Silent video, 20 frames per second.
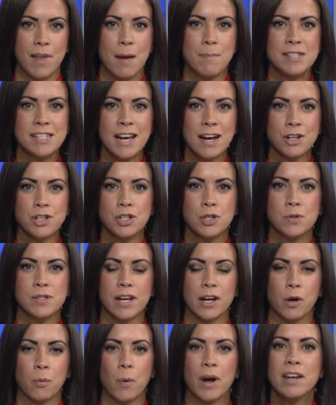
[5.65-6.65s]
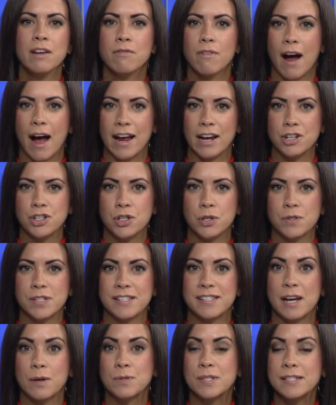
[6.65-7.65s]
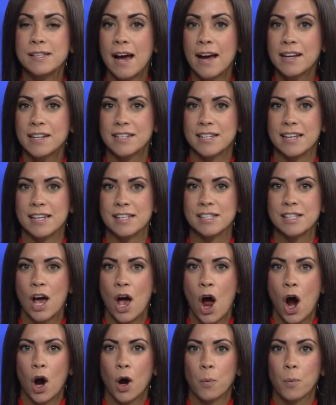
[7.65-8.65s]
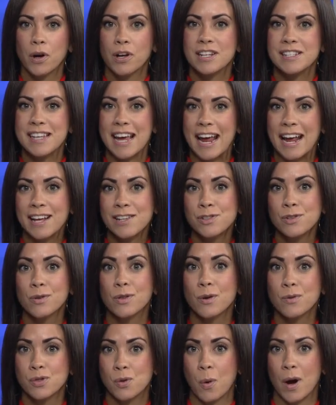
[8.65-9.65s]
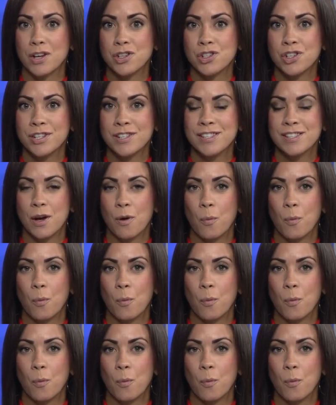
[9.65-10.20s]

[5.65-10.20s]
ABC Action News anchor Wendy Ryan shows us how scientists are working to answer those questions